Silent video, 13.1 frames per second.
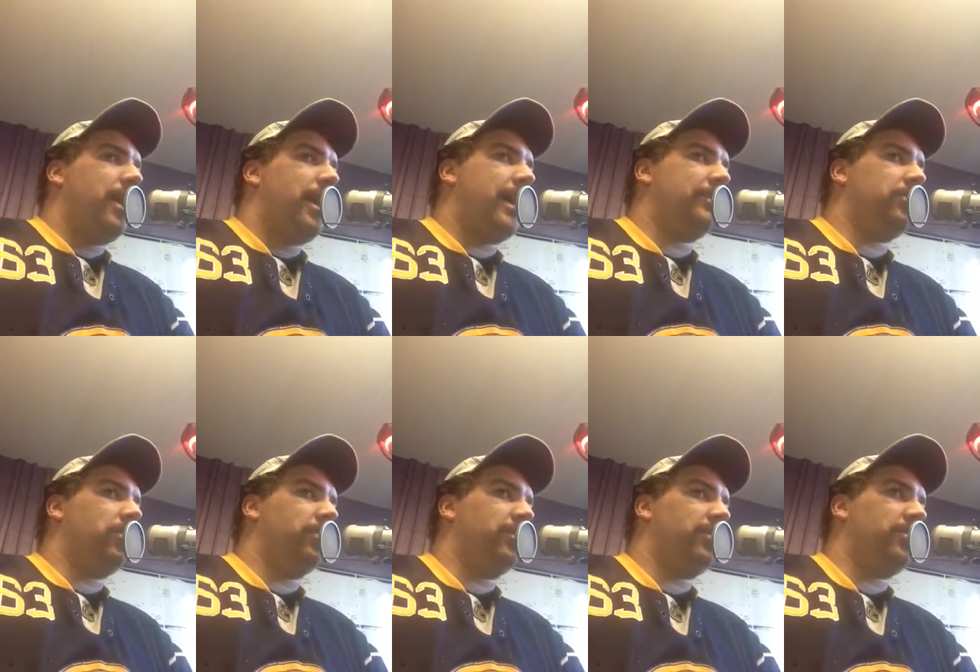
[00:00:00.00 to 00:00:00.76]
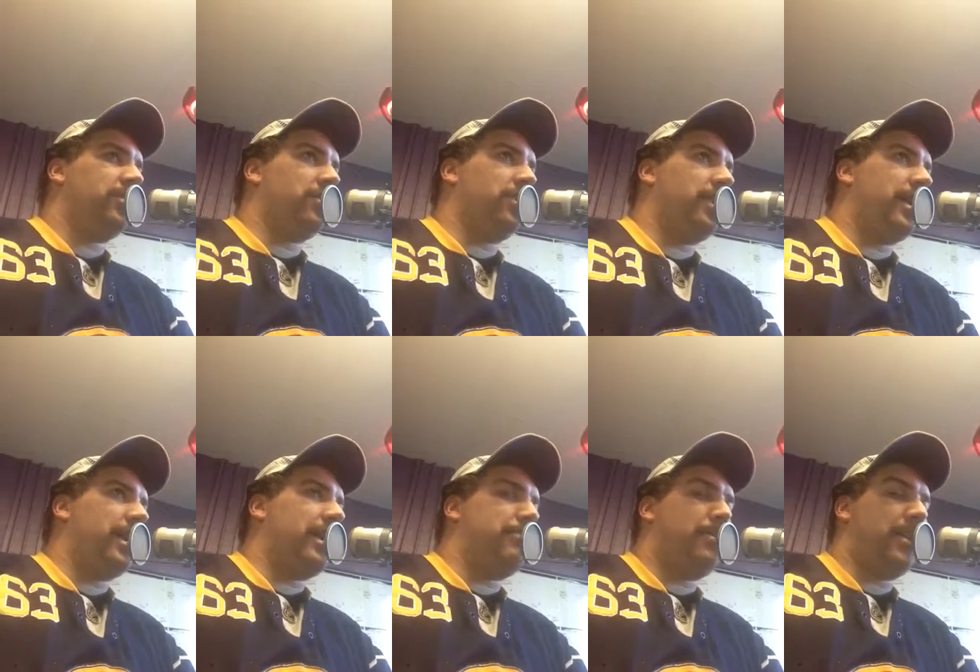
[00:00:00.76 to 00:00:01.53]
I told a story
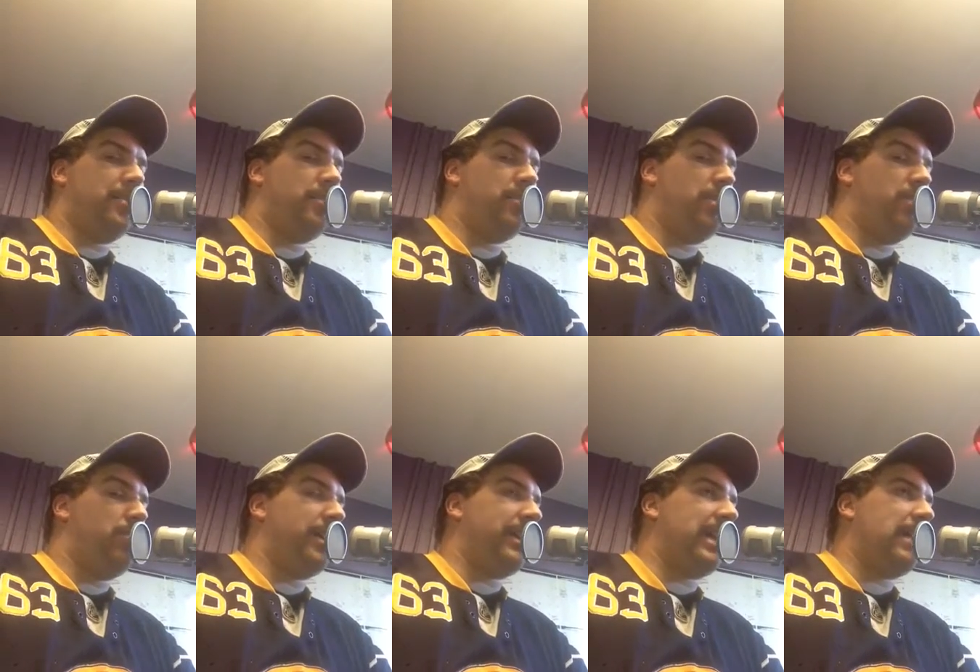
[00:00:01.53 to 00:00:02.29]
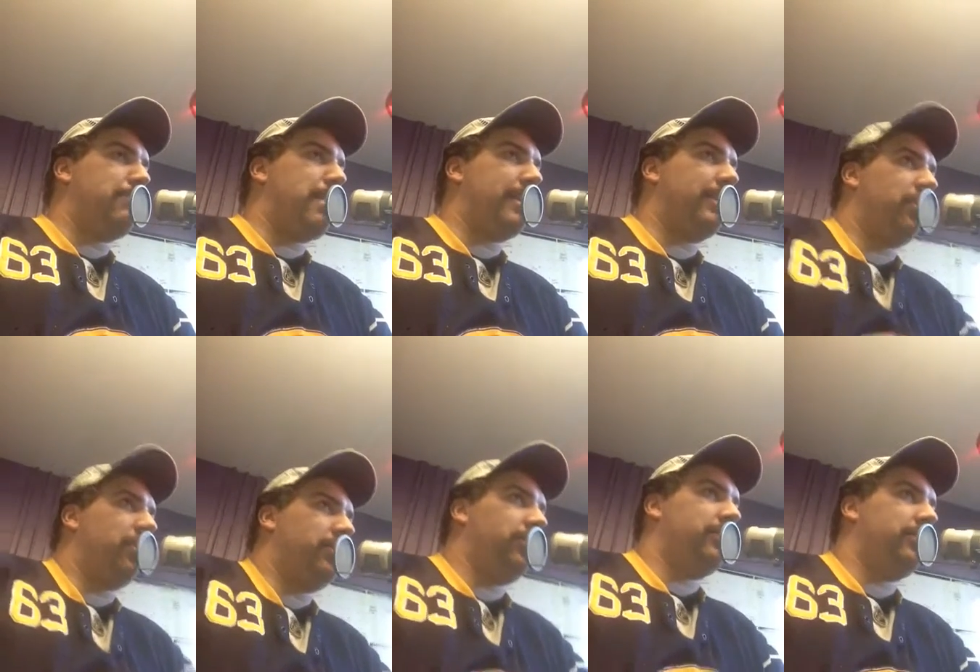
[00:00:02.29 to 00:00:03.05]
on my show when I came back here
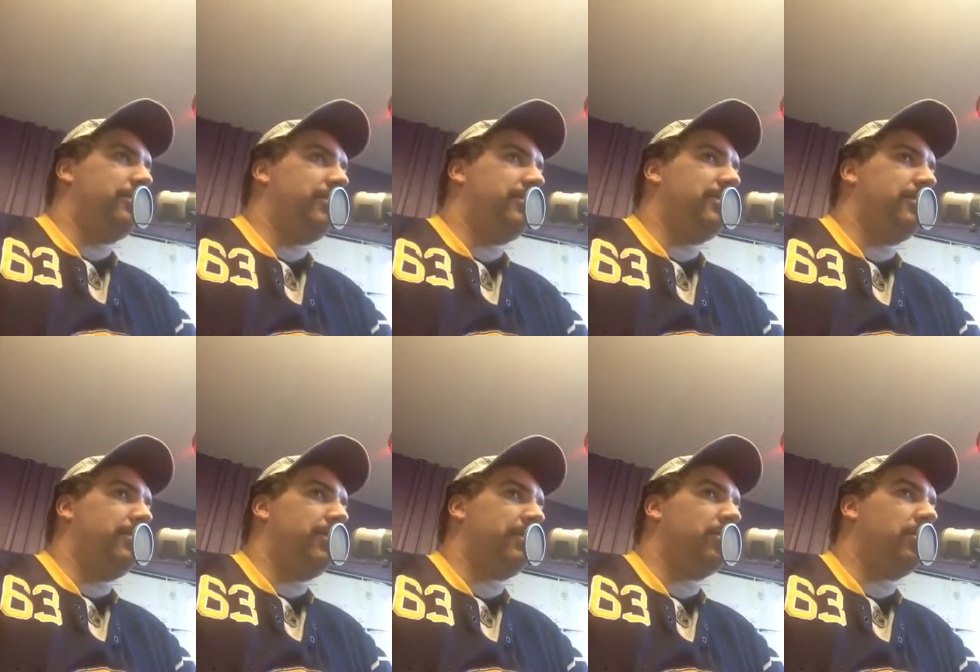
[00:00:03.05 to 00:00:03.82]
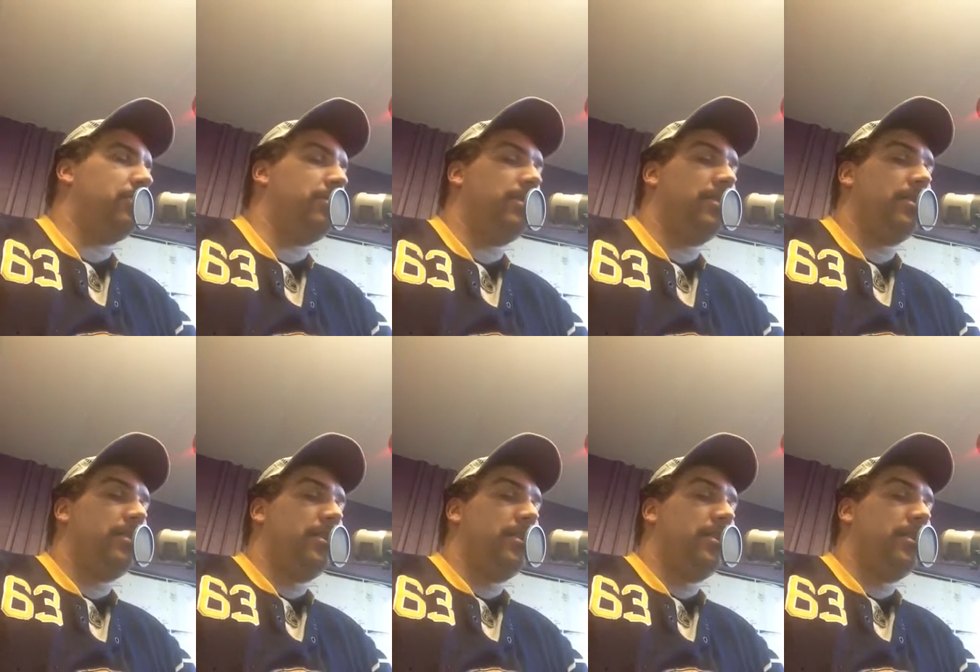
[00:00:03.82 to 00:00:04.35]
in October,